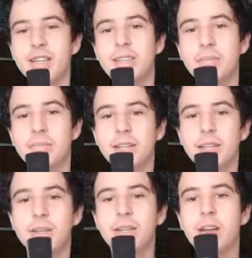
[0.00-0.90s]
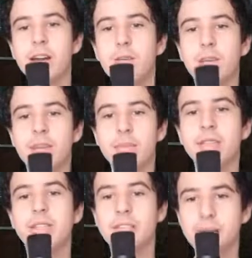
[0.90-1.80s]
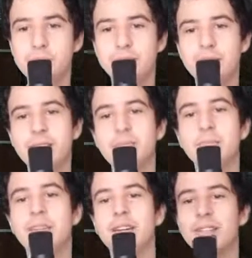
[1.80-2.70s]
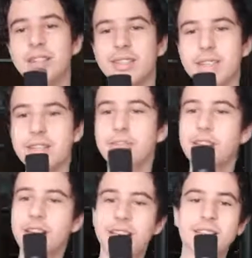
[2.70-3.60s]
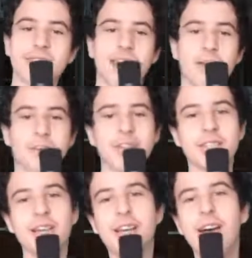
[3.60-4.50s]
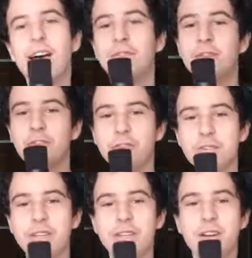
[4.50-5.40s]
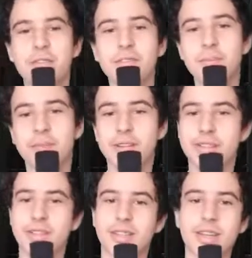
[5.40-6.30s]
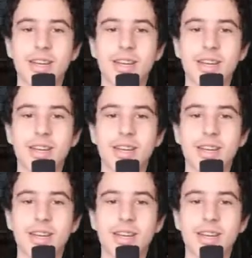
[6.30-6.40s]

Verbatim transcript: The murderer got away mysteriously because the surveillance cameras have no footage of the person.